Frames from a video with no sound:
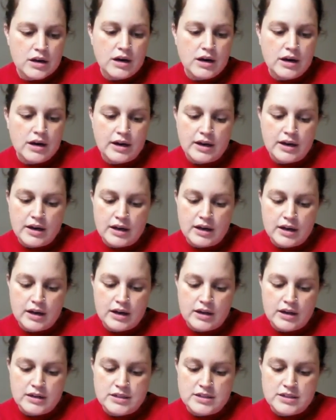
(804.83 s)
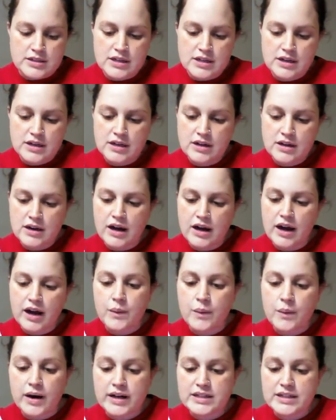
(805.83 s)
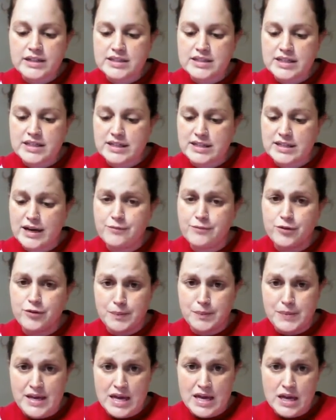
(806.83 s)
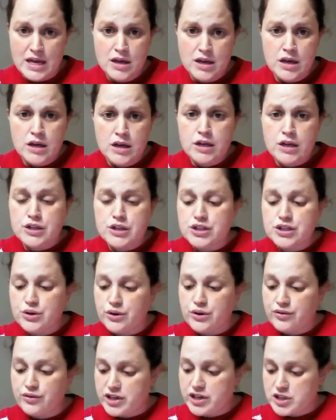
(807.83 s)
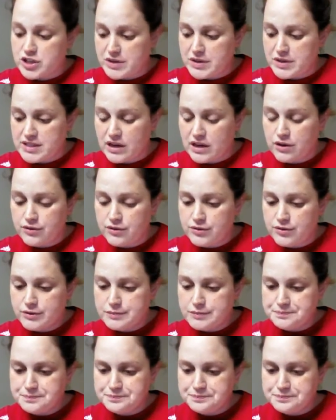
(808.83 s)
and I wanted to take time for me to refresh myself.